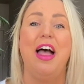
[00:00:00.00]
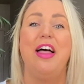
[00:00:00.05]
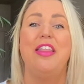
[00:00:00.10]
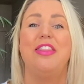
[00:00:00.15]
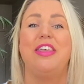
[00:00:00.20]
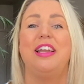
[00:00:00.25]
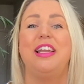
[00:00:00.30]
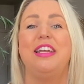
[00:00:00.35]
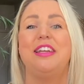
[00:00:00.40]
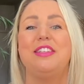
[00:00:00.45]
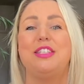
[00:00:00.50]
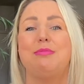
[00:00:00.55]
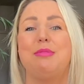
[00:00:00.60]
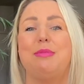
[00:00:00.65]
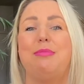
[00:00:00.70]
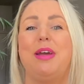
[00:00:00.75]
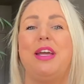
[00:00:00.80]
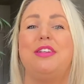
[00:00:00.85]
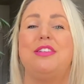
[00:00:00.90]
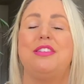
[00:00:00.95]
The link to my
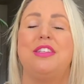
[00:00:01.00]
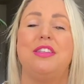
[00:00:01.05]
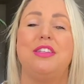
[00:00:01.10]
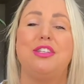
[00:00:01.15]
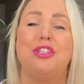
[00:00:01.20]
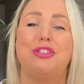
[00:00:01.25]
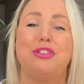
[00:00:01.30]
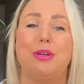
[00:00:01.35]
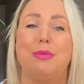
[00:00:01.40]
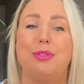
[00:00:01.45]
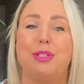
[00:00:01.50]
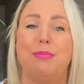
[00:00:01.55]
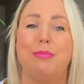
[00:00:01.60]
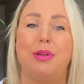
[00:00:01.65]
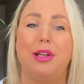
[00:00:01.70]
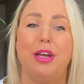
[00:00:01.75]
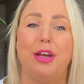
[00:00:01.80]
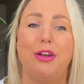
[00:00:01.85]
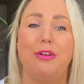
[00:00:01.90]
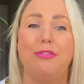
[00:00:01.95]
page is in the description
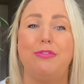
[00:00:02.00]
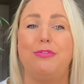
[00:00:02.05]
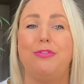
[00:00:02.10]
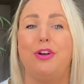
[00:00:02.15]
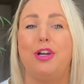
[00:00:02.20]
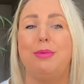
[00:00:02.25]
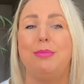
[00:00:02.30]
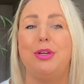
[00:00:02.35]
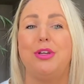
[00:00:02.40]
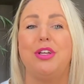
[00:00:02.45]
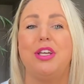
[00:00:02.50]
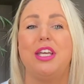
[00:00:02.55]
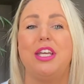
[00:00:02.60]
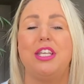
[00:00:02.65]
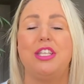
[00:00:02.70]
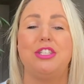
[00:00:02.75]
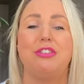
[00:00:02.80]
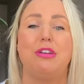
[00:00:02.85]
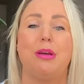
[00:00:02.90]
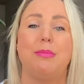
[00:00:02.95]
below. Follow me on
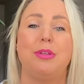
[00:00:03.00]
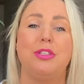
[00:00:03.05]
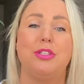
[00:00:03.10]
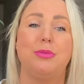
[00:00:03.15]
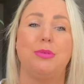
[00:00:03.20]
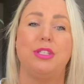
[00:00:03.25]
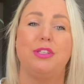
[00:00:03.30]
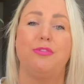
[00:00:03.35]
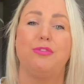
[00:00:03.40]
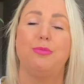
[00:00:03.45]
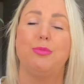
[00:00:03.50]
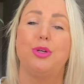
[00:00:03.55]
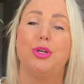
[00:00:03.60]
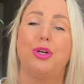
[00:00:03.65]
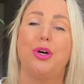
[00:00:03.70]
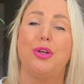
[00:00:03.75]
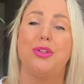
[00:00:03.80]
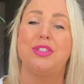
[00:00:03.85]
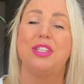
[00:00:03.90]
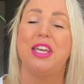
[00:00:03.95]
Instagram and Twitter for more
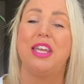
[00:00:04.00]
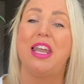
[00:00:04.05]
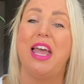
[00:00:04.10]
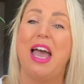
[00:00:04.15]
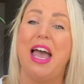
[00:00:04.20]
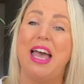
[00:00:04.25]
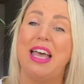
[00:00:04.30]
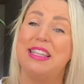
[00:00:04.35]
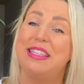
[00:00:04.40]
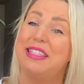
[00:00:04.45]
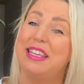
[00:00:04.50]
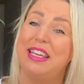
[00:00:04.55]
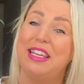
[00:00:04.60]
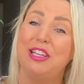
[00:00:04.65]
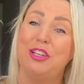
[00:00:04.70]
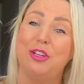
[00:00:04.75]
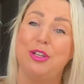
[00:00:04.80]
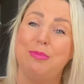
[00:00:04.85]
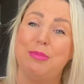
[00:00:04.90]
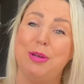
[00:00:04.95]
content and take
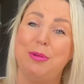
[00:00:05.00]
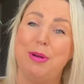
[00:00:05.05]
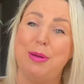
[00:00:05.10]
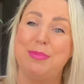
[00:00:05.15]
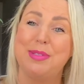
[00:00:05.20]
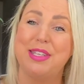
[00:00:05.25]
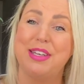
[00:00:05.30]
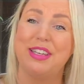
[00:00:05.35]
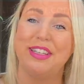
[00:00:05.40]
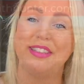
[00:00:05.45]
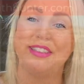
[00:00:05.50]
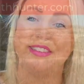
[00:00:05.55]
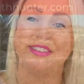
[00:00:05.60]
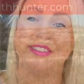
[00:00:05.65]
a look at my website.